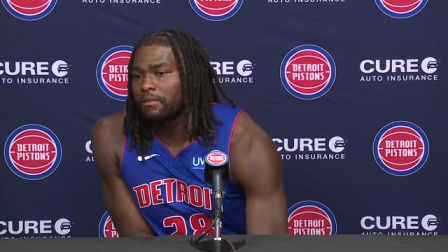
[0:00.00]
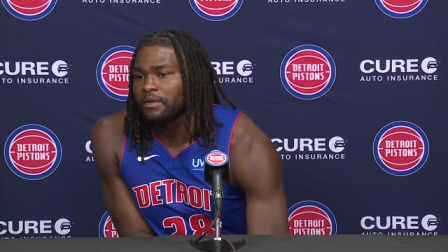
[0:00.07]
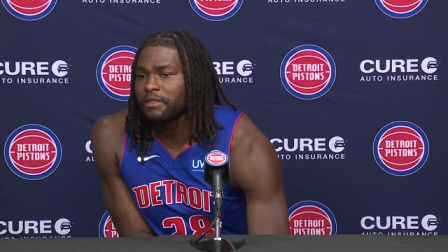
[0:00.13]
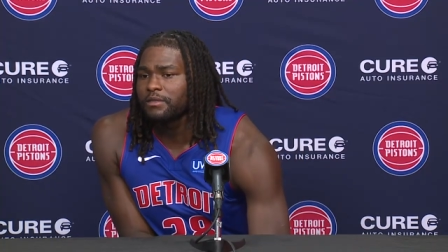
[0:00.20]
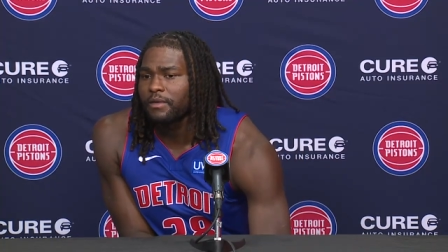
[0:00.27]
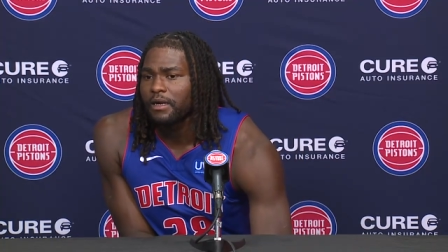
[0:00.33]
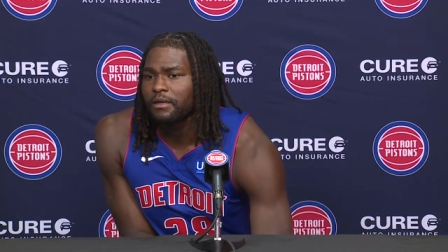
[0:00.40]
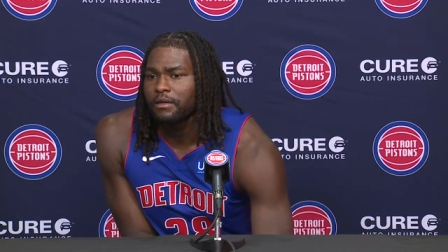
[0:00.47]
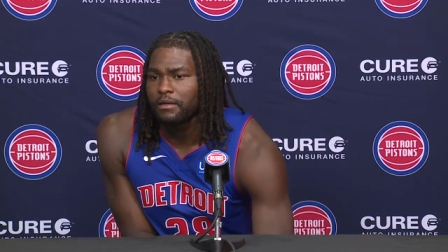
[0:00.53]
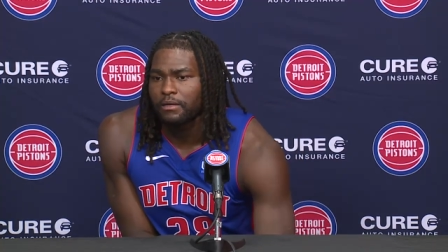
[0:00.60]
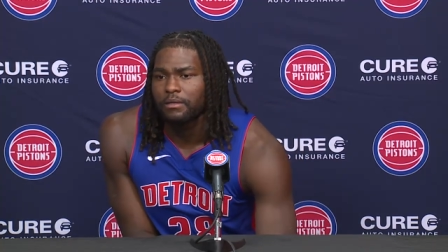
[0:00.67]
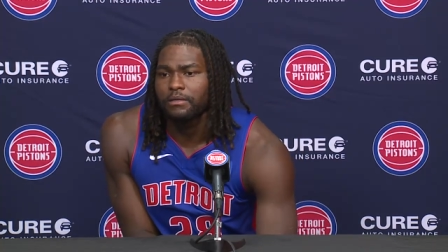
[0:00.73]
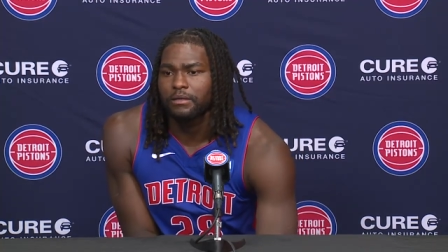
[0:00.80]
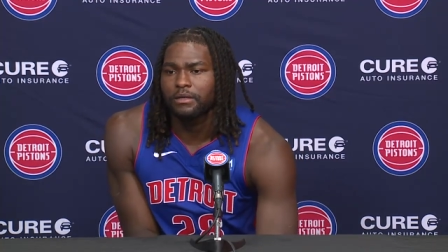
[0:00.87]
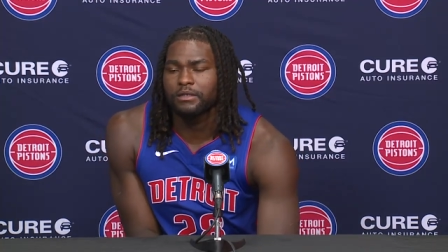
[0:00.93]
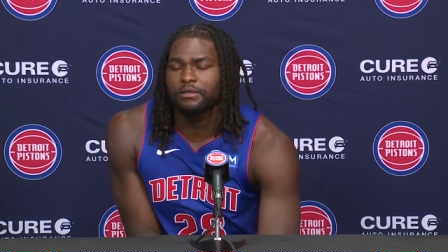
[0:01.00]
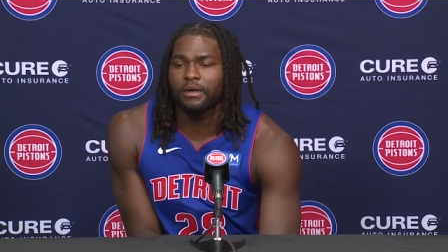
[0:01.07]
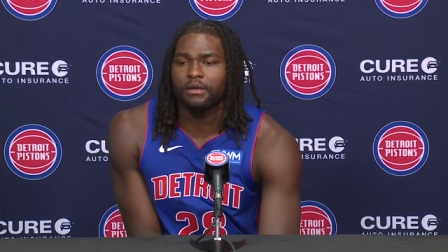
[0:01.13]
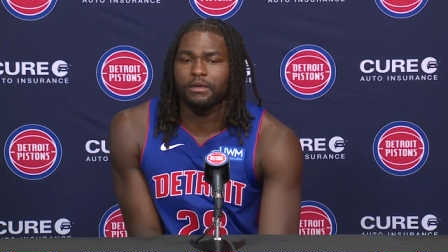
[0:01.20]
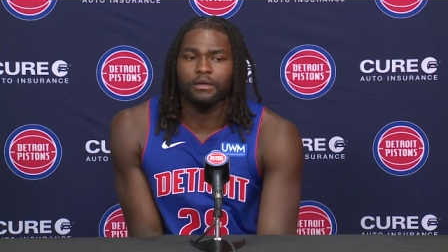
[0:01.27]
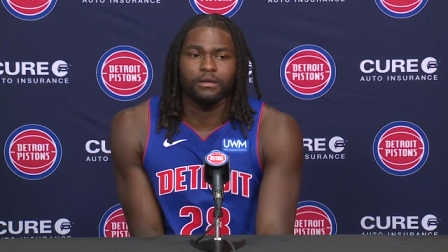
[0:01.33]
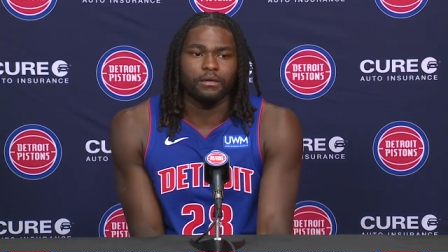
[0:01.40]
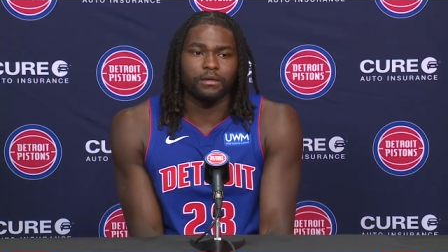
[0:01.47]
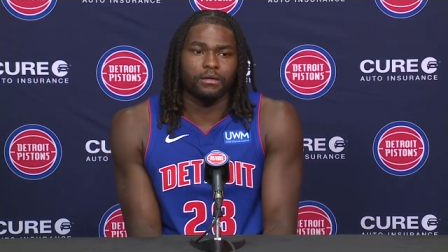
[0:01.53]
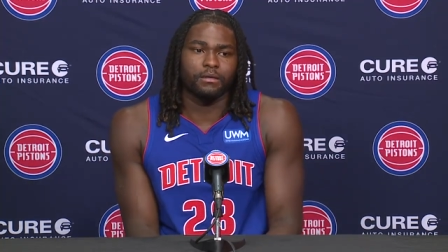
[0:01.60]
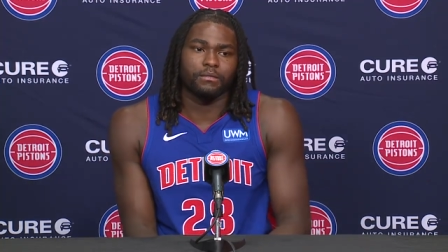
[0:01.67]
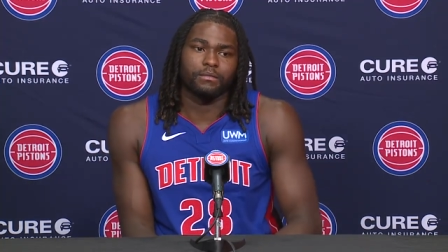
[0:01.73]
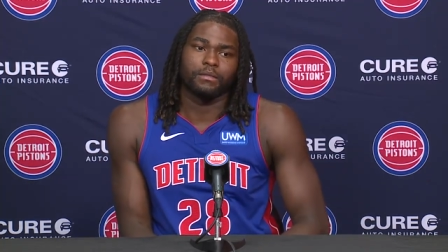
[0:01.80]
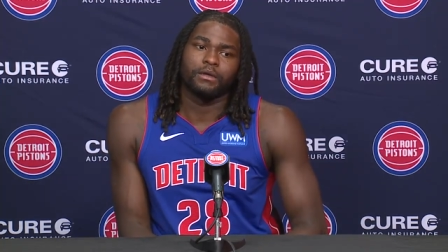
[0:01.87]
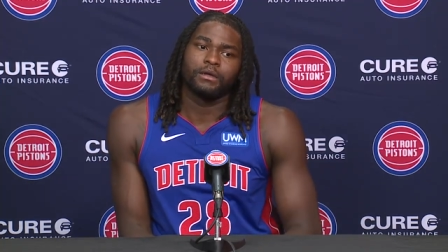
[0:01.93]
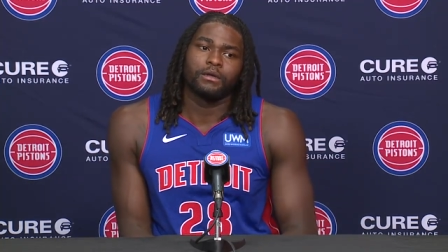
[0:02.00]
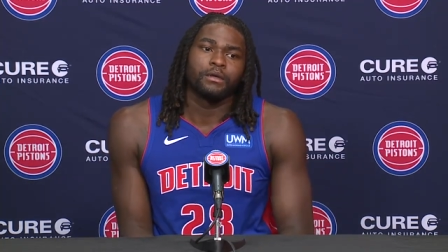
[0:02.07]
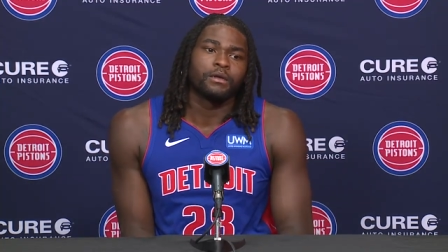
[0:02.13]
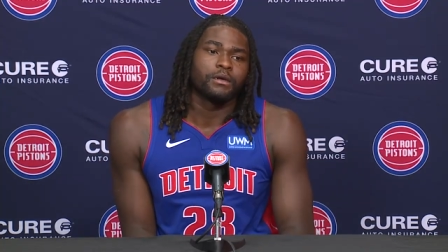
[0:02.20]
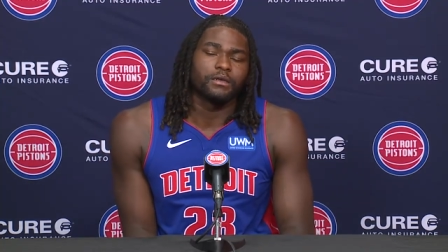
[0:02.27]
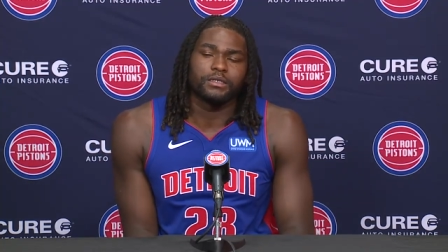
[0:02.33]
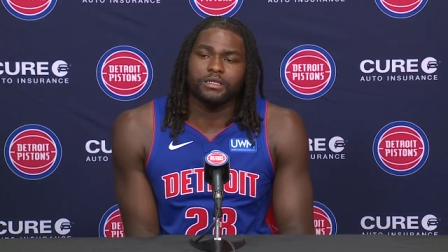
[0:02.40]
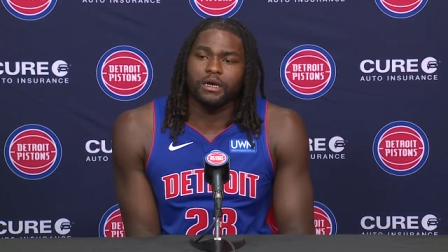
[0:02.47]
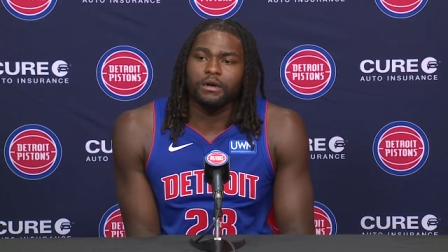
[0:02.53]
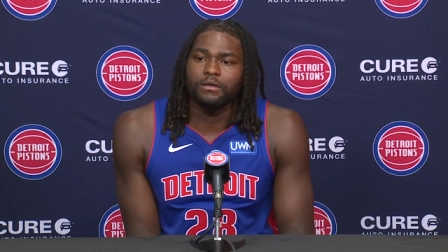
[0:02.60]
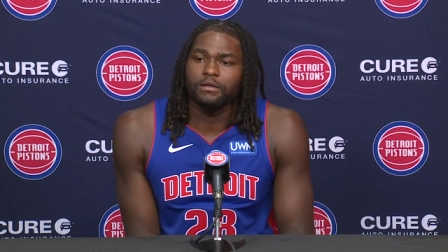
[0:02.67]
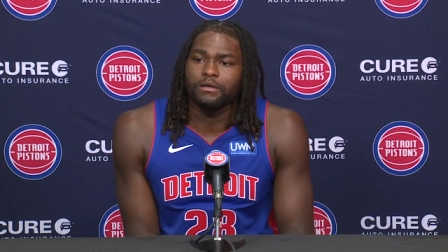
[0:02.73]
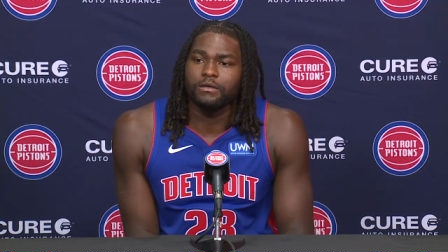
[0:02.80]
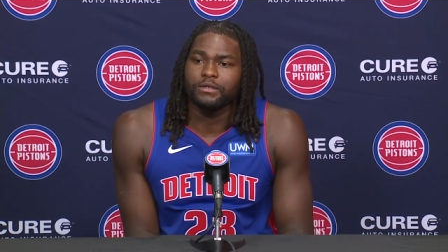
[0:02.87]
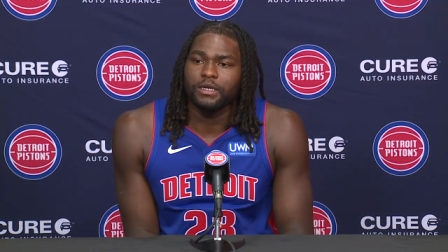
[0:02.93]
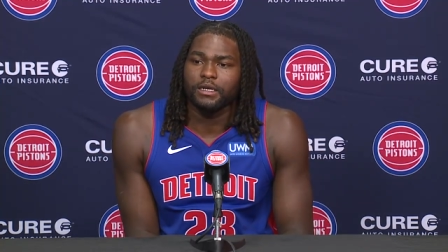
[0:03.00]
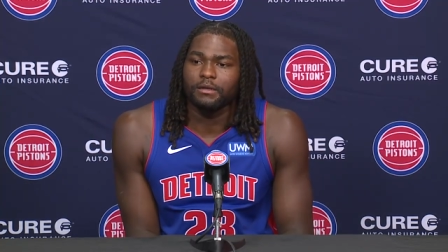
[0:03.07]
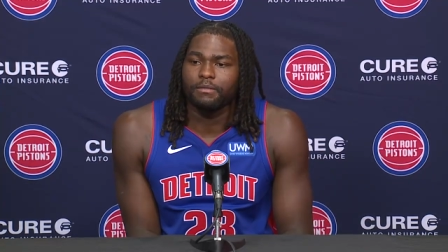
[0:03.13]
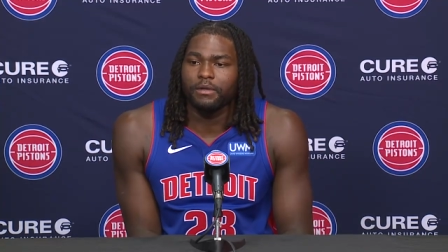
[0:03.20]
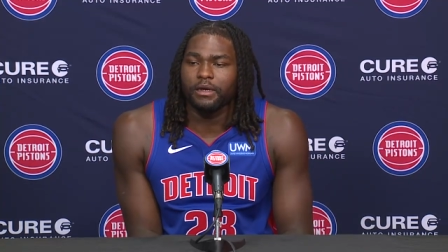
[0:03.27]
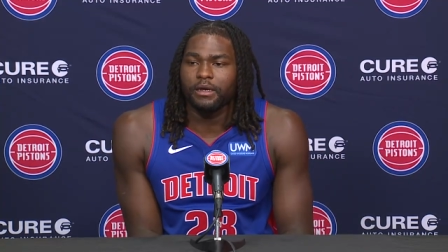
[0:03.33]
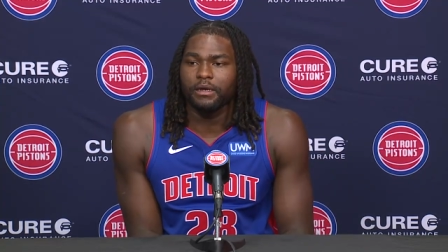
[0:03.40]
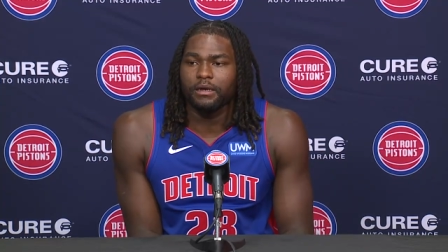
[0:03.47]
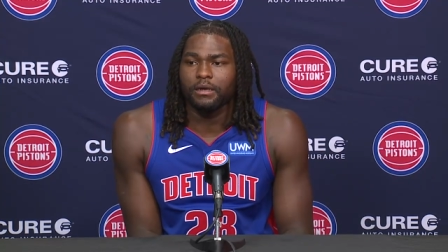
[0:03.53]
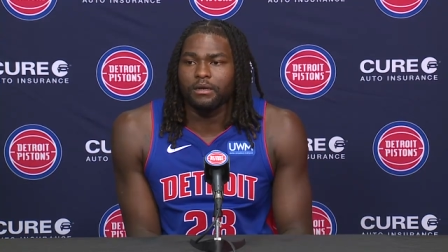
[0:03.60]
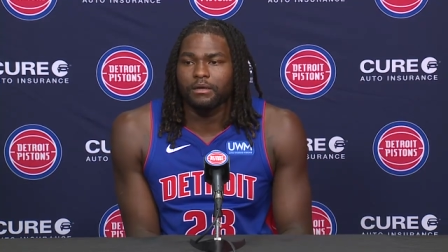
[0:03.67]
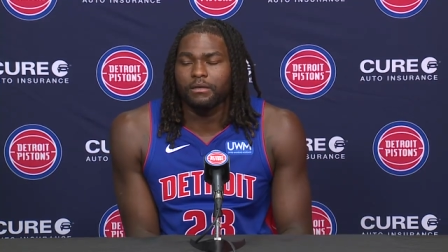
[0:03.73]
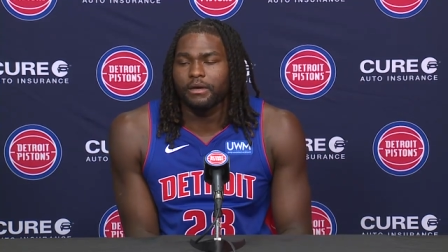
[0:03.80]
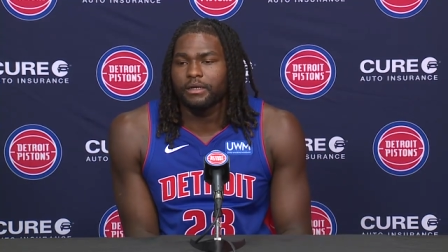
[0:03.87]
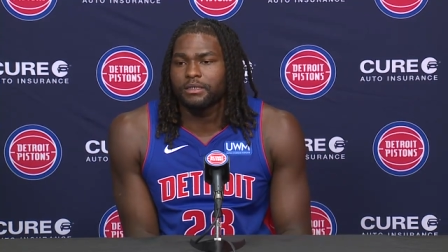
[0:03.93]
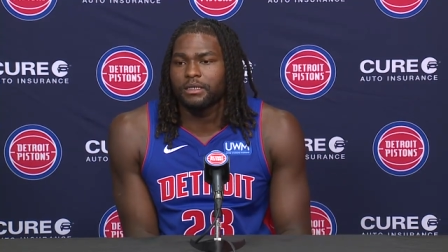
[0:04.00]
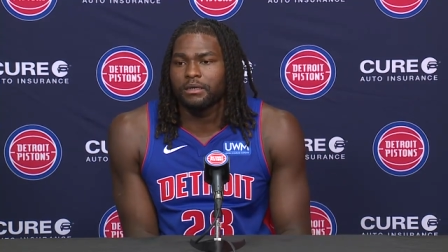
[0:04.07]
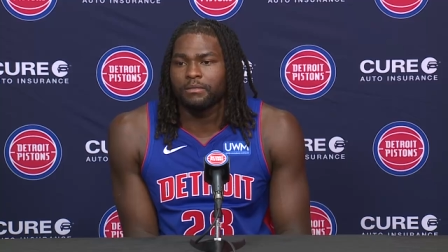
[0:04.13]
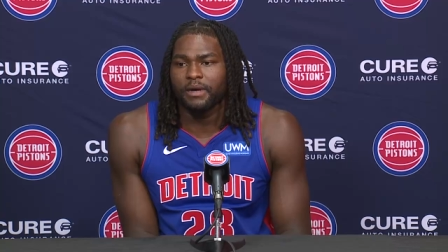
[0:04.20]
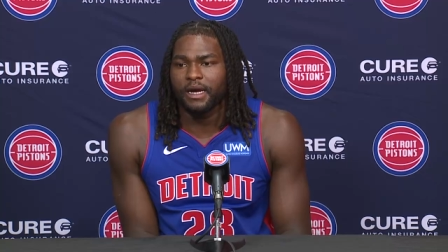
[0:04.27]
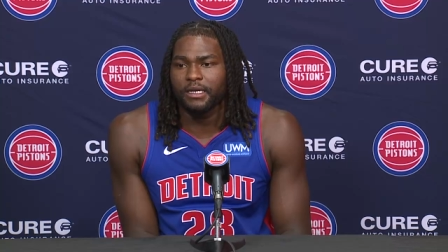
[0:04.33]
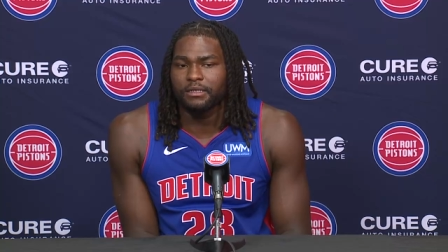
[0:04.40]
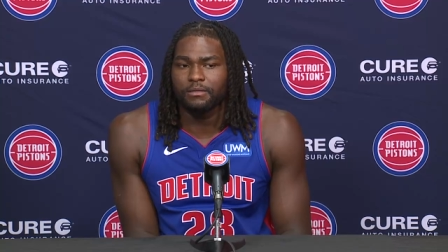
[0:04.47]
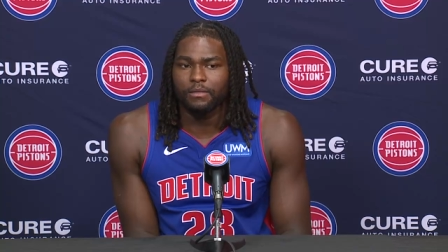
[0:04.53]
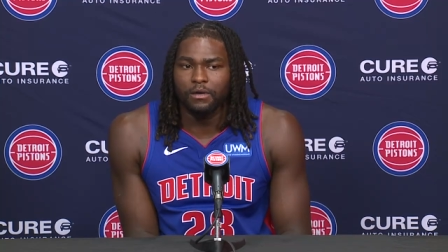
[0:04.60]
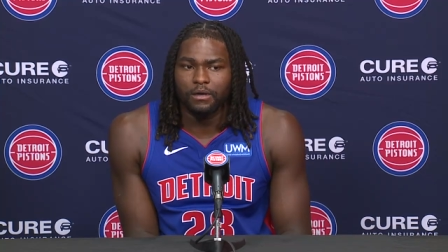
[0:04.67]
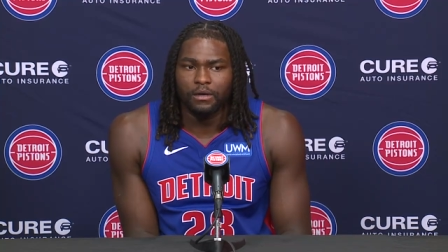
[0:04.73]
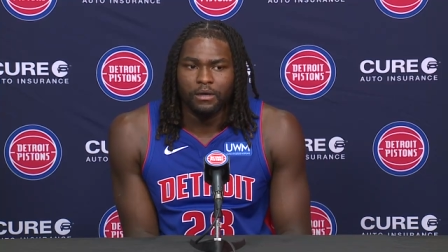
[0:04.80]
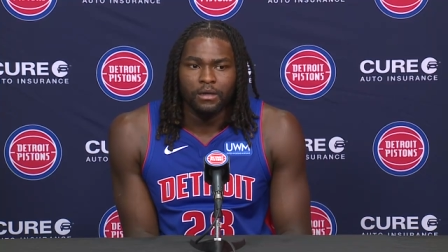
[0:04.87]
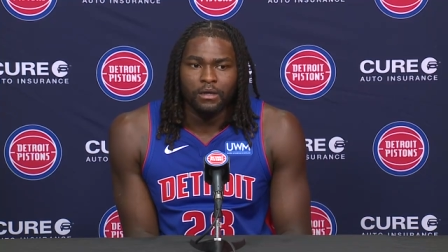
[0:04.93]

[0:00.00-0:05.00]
He's ready. He's ready. Asar knows how to play great team basketball.